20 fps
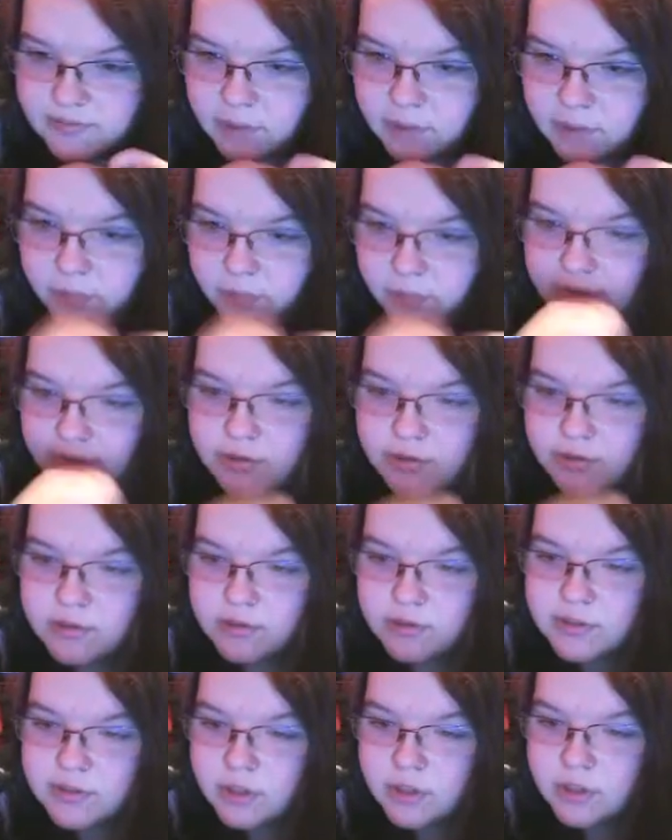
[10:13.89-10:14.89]
fellow
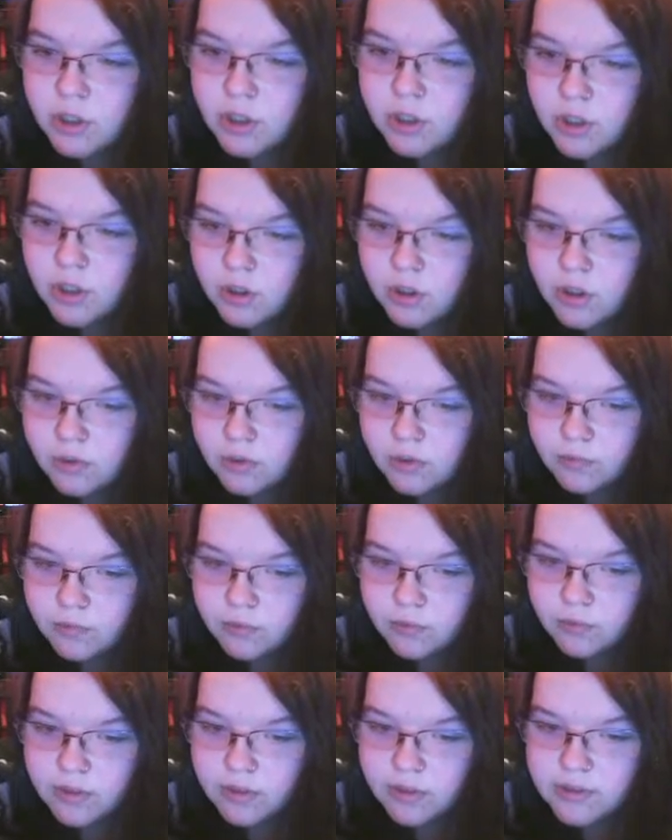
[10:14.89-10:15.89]
professors
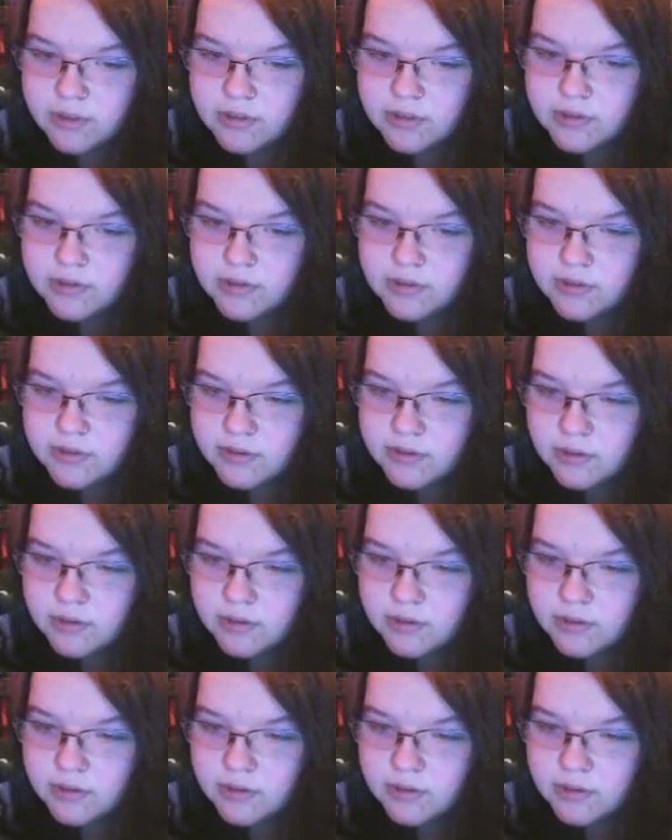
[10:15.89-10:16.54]
for his